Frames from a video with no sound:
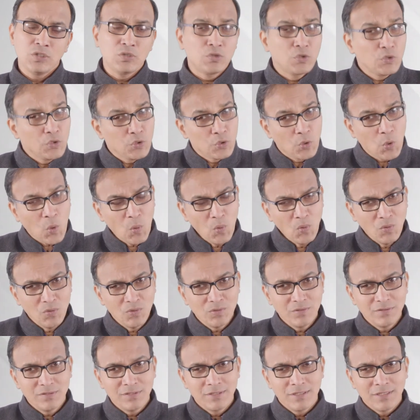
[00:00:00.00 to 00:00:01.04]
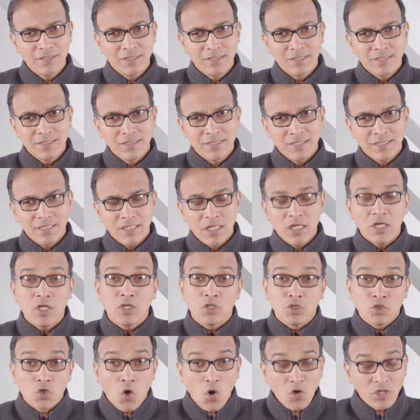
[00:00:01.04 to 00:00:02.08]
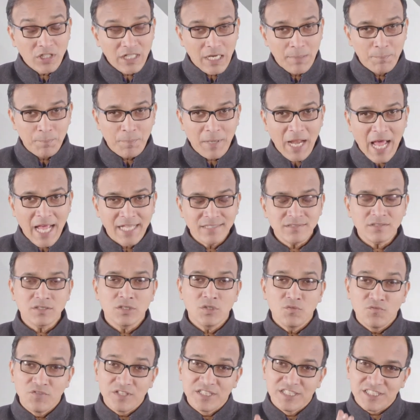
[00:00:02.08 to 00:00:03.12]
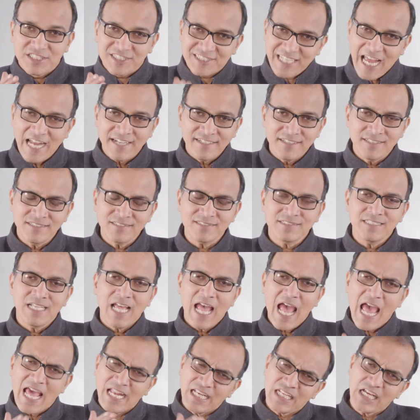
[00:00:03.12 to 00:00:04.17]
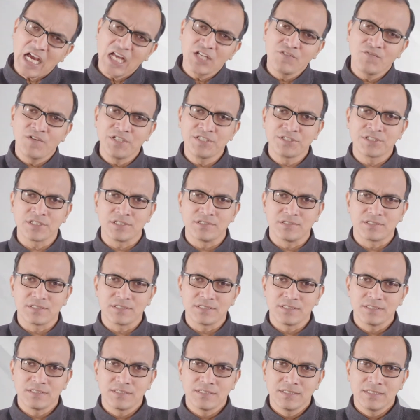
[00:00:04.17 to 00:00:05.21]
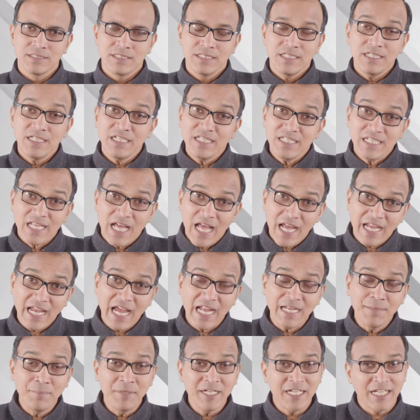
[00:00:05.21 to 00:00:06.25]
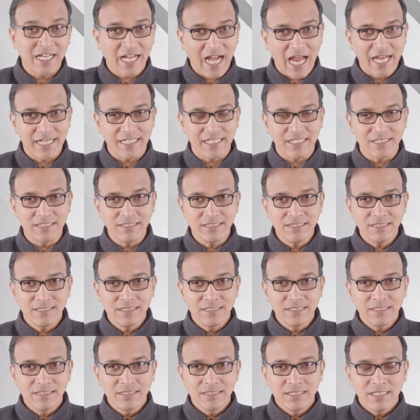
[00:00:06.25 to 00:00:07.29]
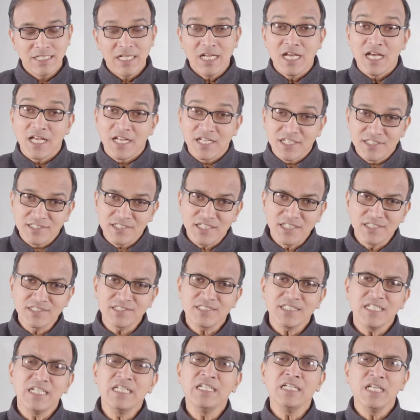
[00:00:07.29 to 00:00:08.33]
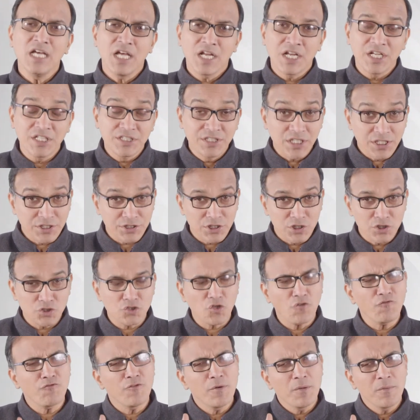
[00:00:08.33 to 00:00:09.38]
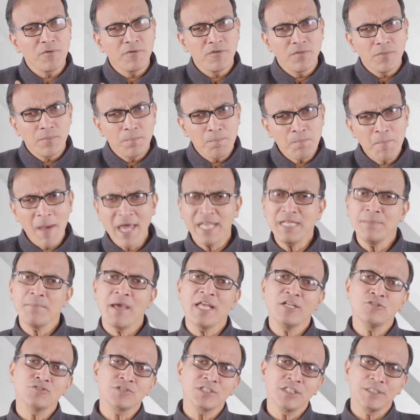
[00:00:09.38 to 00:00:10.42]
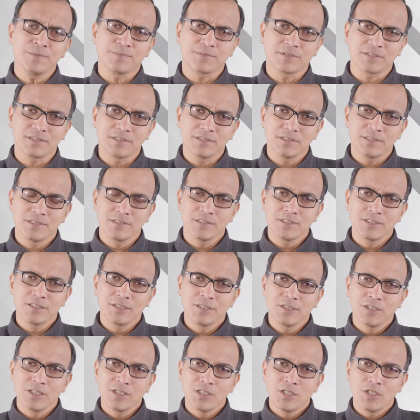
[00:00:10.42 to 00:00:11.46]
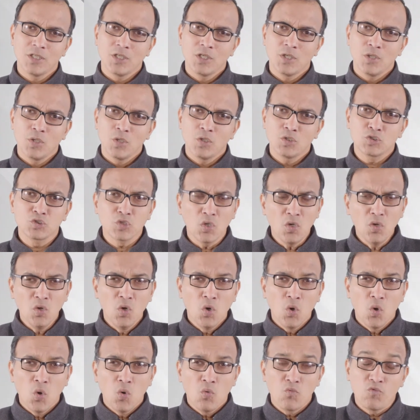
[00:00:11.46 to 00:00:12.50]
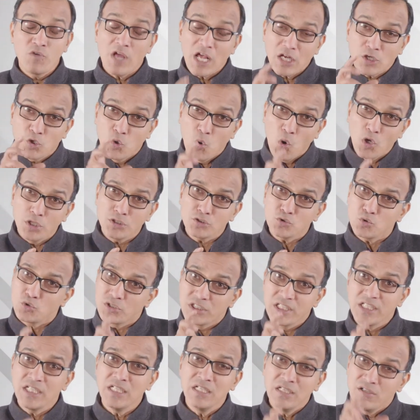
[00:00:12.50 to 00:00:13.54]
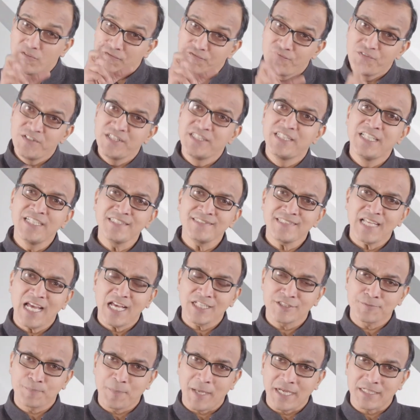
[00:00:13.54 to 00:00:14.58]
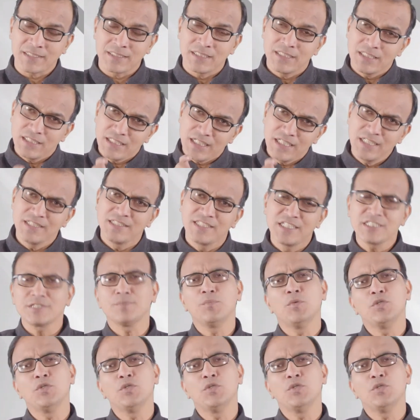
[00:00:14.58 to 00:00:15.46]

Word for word: Do you know? Non compliance with the standards and conventions in academic writing results in rejections of many manuscripts. So, we are going to deal with this aspect in this